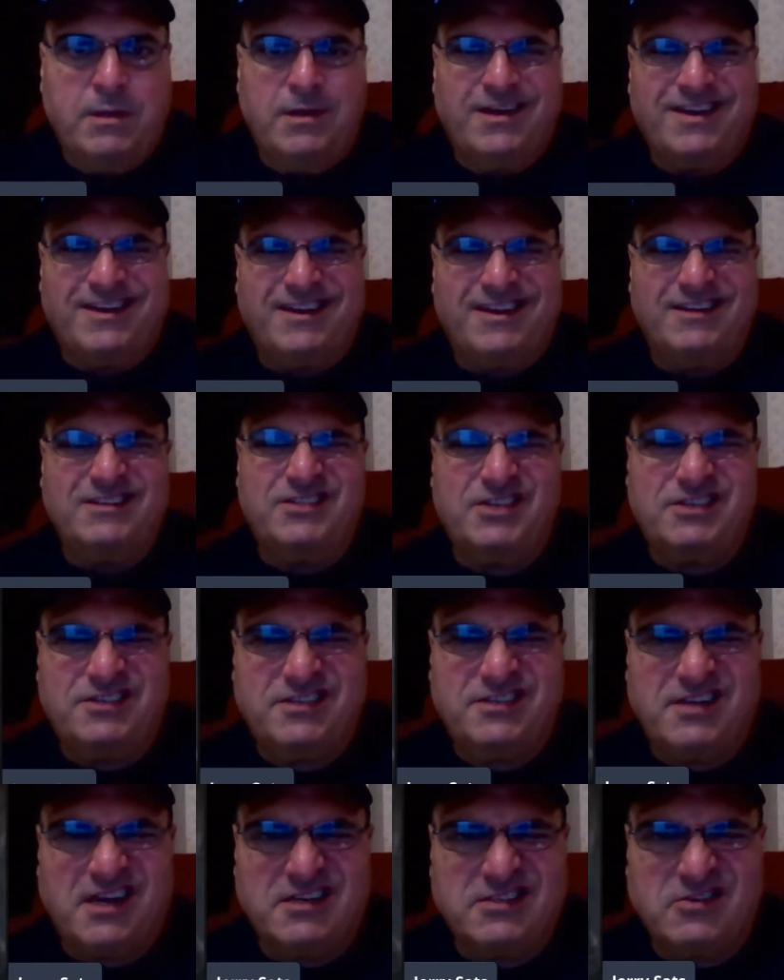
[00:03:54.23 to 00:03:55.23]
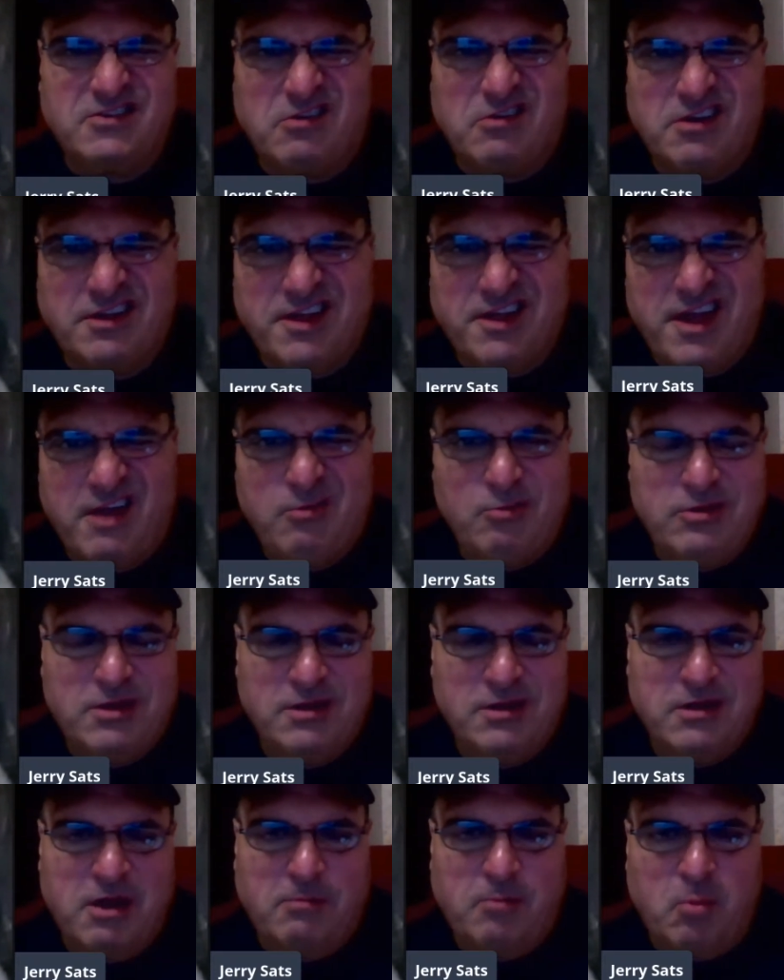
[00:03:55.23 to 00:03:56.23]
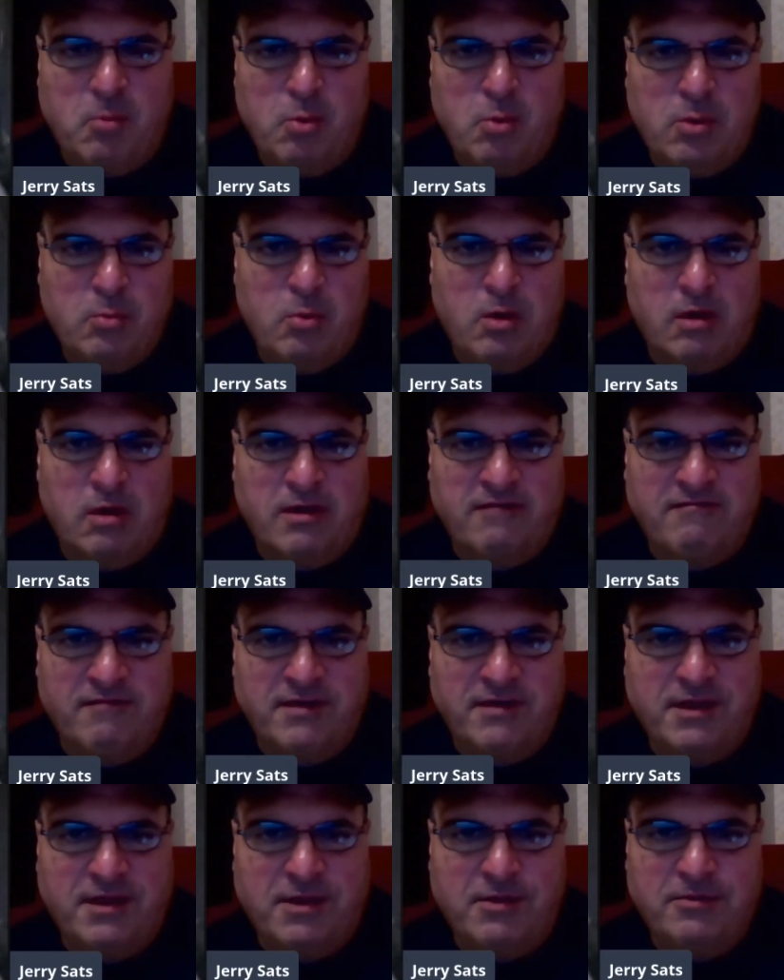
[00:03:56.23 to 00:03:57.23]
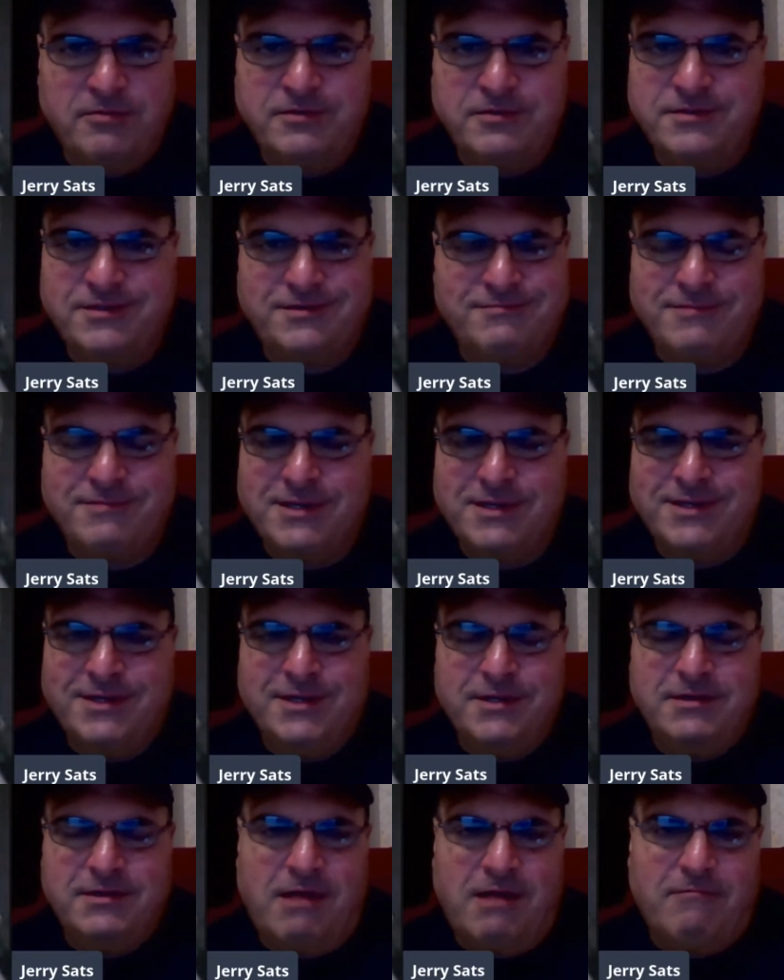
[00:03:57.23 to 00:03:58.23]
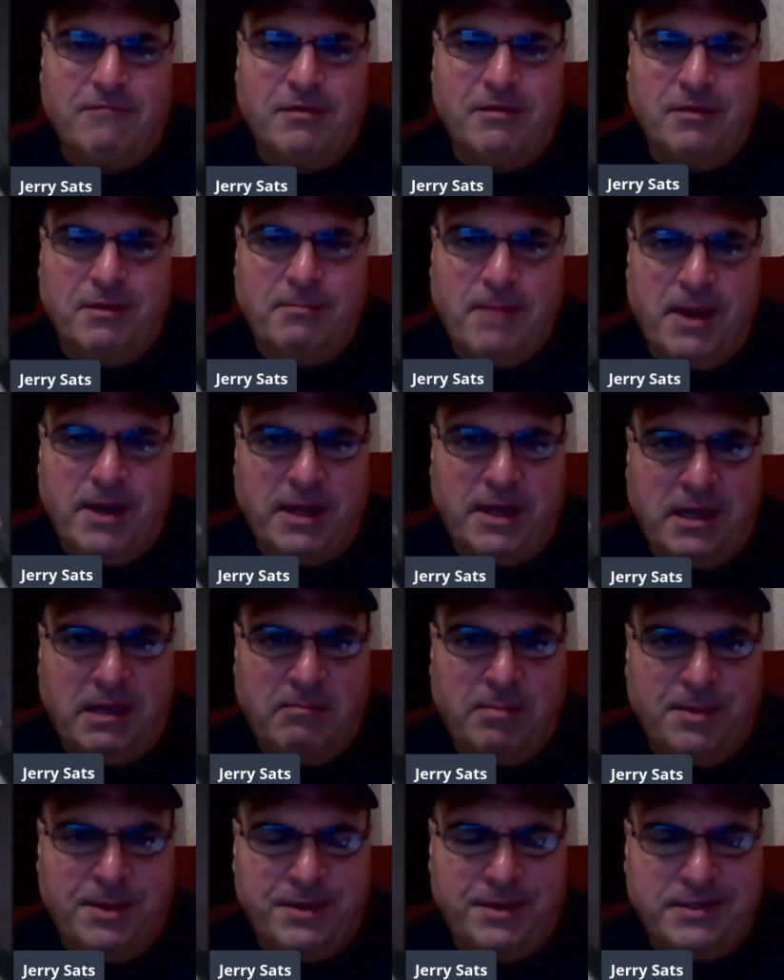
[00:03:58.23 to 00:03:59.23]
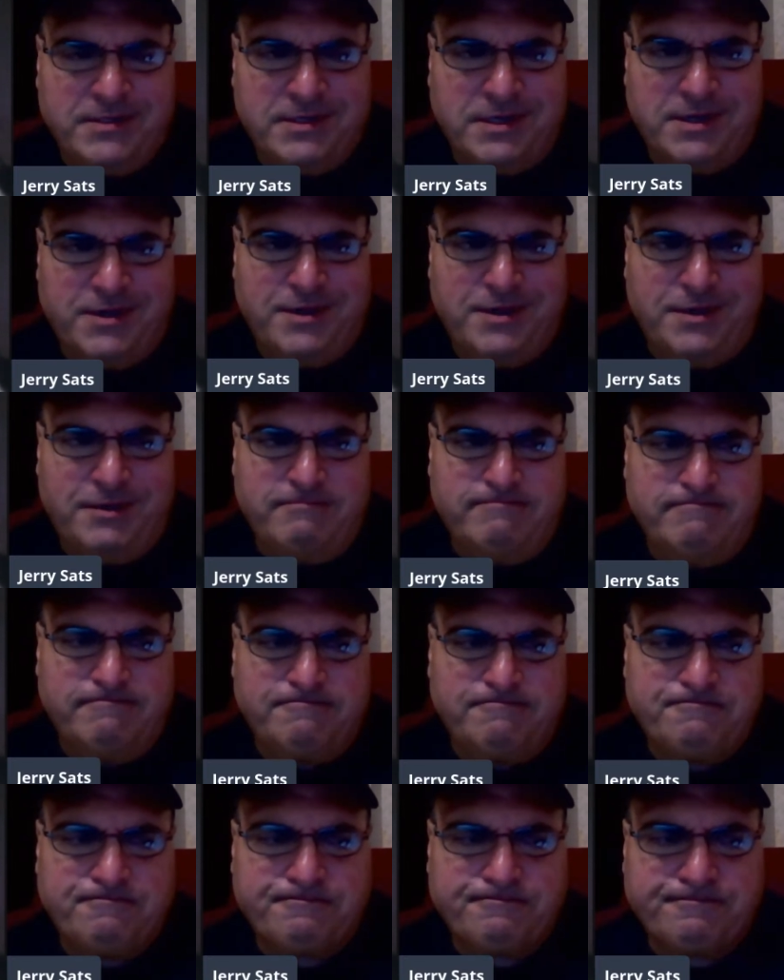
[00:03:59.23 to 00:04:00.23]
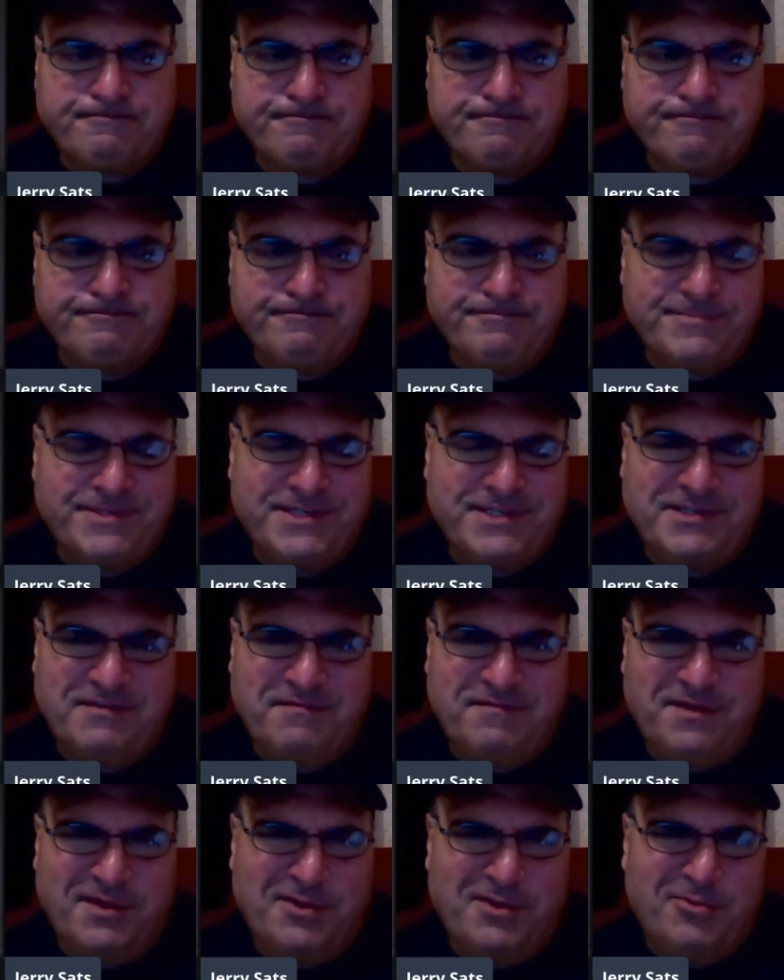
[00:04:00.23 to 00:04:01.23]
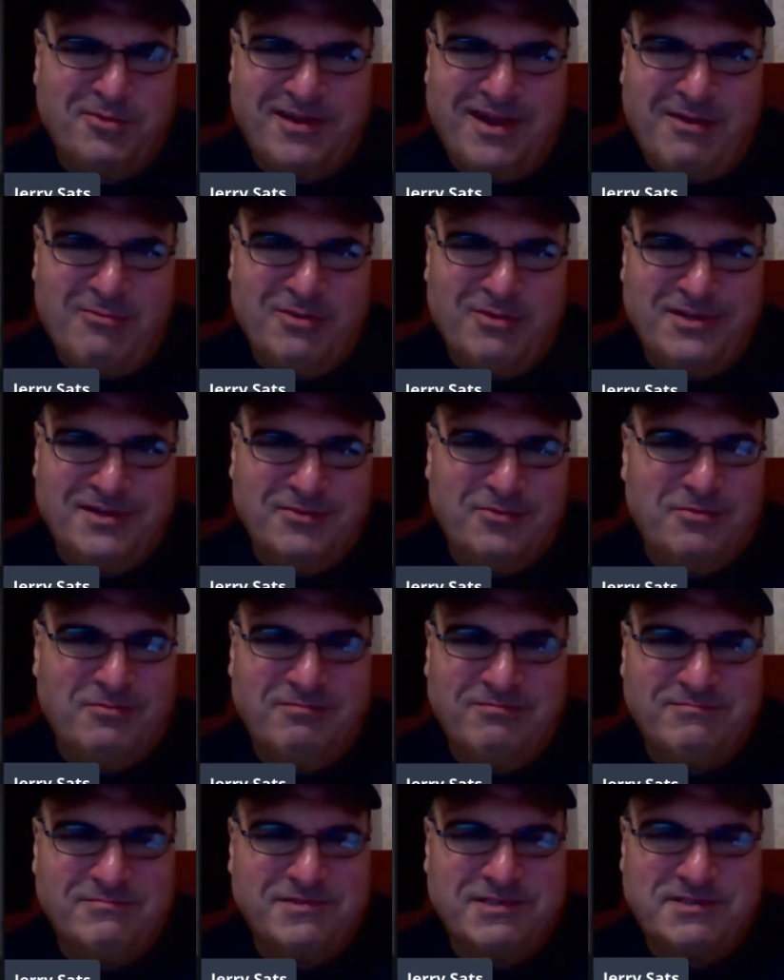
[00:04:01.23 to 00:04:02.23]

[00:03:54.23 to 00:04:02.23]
It's just I started out with a couple woodworking videos, and not really many, but just a few. And I would do them